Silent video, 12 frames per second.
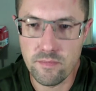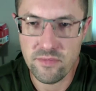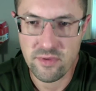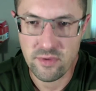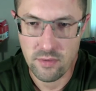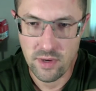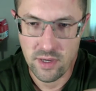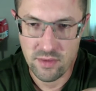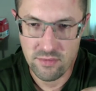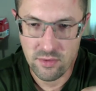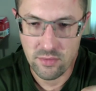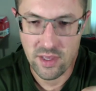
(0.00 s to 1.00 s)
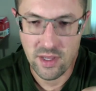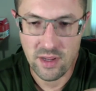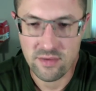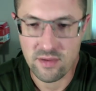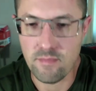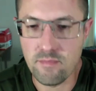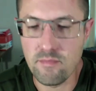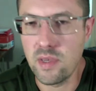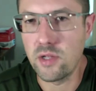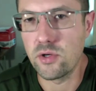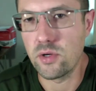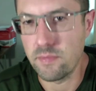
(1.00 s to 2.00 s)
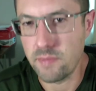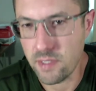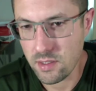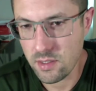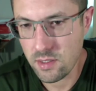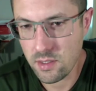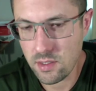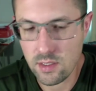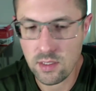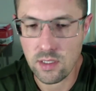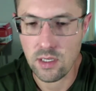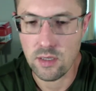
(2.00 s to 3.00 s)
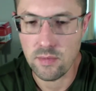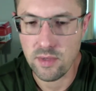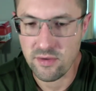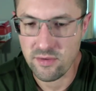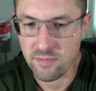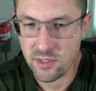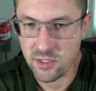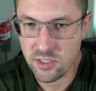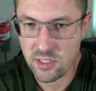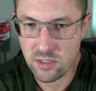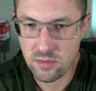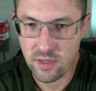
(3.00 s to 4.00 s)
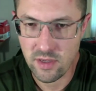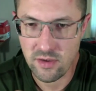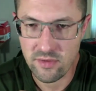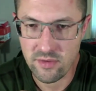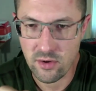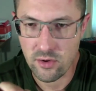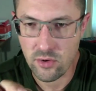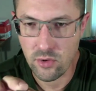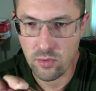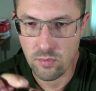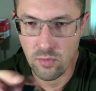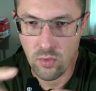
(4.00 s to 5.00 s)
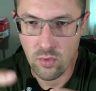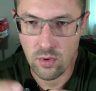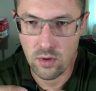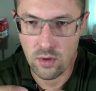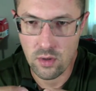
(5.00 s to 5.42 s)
So I view that as a major update. It is much thinner because there are no more